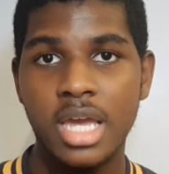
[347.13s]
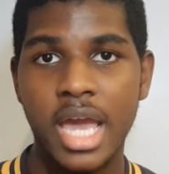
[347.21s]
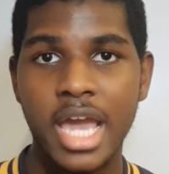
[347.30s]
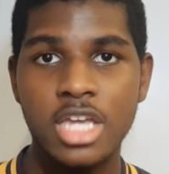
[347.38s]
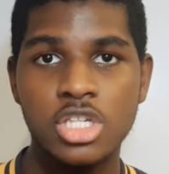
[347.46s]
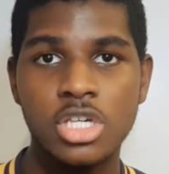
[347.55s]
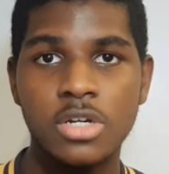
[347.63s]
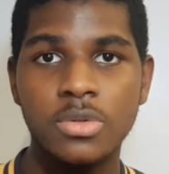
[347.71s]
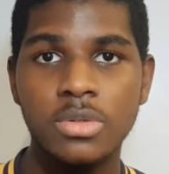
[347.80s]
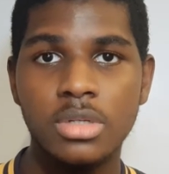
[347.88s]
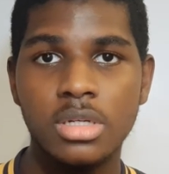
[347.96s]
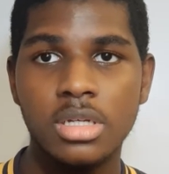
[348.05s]

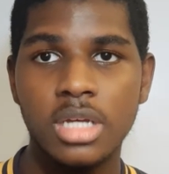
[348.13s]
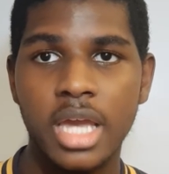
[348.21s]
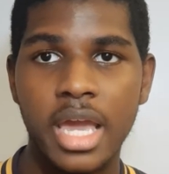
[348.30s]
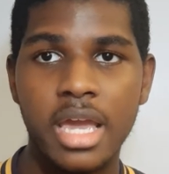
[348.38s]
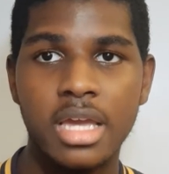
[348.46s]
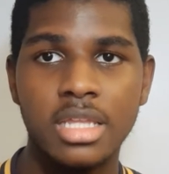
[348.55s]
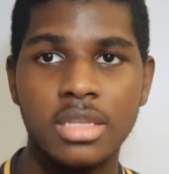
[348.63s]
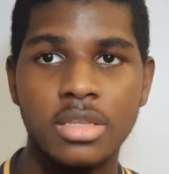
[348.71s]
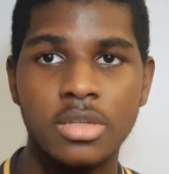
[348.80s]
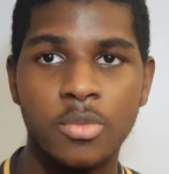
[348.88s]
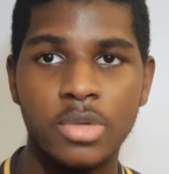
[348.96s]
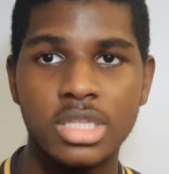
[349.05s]
Angel, and
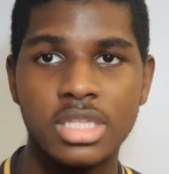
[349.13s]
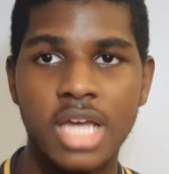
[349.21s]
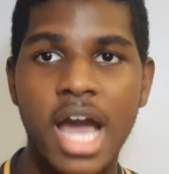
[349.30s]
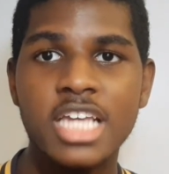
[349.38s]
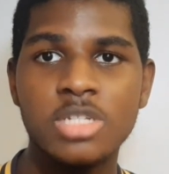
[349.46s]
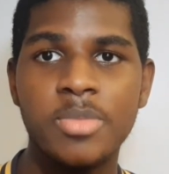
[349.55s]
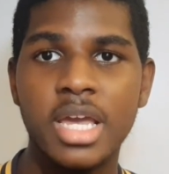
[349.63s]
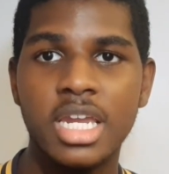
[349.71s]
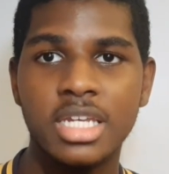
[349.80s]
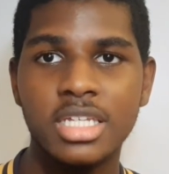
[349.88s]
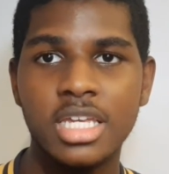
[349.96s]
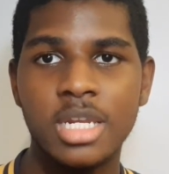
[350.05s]
with Iceman
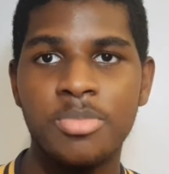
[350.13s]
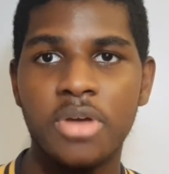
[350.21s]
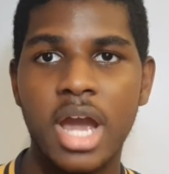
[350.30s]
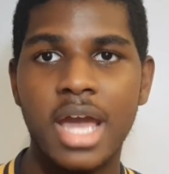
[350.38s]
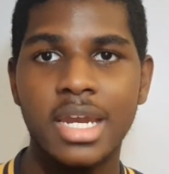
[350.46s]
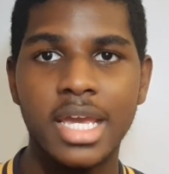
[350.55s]
and Kitty Pryde,